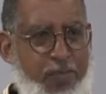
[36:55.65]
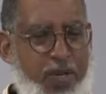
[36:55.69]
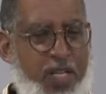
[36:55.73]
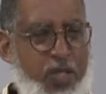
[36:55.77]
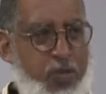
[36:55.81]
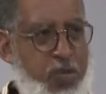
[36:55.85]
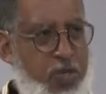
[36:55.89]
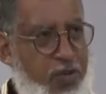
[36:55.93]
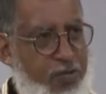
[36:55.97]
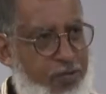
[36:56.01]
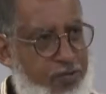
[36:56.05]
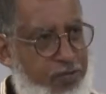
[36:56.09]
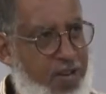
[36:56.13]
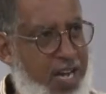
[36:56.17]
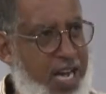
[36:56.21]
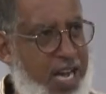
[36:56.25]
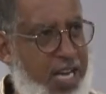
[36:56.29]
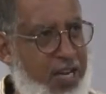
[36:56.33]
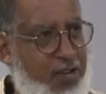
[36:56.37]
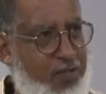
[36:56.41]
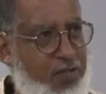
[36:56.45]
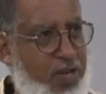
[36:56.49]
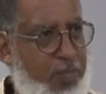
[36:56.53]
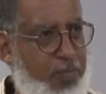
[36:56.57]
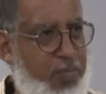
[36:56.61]
because we know
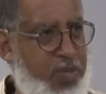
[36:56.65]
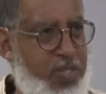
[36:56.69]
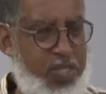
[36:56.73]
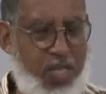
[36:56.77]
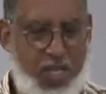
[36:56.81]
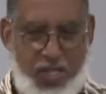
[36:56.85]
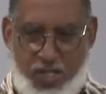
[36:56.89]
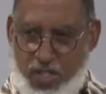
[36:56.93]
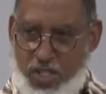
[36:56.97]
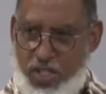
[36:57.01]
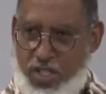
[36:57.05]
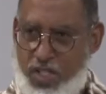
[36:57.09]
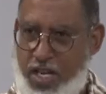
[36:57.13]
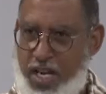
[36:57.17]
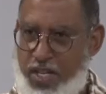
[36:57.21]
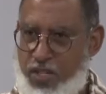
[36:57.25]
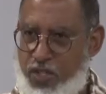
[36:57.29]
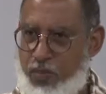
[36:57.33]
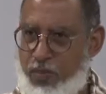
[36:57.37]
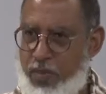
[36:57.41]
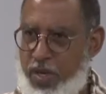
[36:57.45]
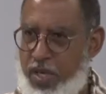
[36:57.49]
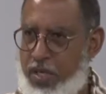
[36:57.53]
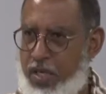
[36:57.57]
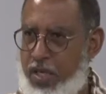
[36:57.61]
fire represents
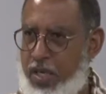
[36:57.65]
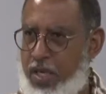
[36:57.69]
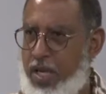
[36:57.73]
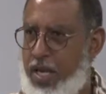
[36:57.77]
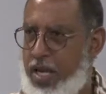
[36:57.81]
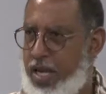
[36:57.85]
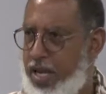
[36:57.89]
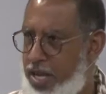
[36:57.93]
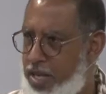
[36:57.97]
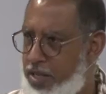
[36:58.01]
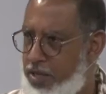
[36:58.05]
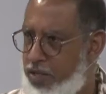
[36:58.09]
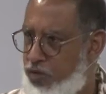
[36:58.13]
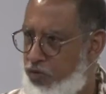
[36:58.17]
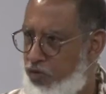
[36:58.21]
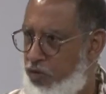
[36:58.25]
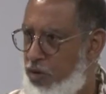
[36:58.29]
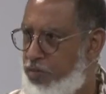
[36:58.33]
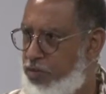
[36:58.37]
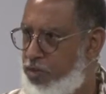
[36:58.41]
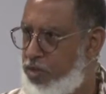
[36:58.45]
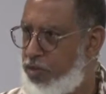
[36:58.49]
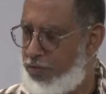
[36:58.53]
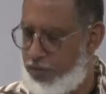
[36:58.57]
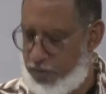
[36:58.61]
judgment in the
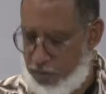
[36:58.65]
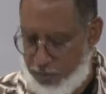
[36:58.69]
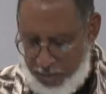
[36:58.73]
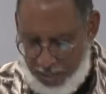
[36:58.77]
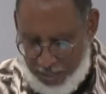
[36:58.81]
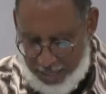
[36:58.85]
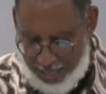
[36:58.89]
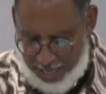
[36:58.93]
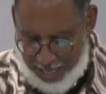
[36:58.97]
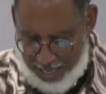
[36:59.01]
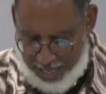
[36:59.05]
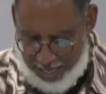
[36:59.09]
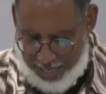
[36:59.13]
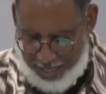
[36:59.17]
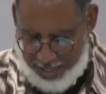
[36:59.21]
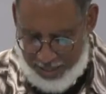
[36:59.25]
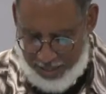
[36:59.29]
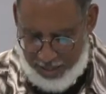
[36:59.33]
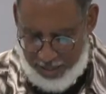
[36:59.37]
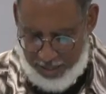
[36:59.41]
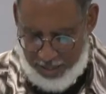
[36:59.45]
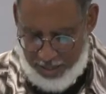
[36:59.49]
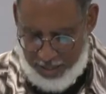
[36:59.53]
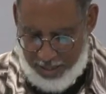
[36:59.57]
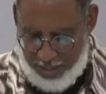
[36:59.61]
scripture from God.
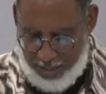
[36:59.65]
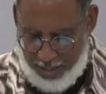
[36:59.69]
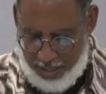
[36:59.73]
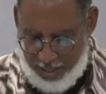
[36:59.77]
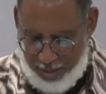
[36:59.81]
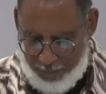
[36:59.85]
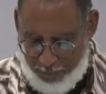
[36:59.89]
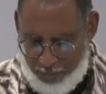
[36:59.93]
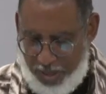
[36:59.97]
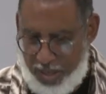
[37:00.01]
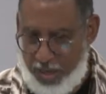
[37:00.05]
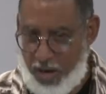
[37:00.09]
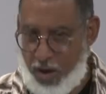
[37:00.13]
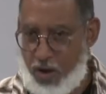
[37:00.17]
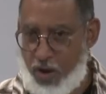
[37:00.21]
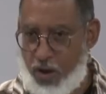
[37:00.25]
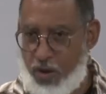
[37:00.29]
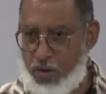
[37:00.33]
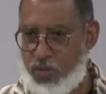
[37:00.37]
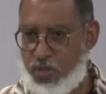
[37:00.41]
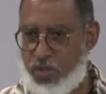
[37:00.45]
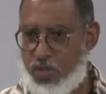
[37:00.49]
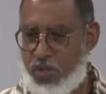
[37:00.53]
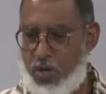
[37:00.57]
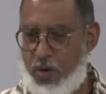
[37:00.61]
But
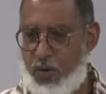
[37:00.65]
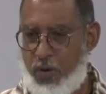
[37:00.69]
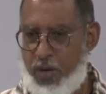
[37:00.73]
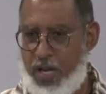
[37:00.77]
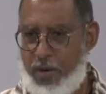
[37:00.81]
also,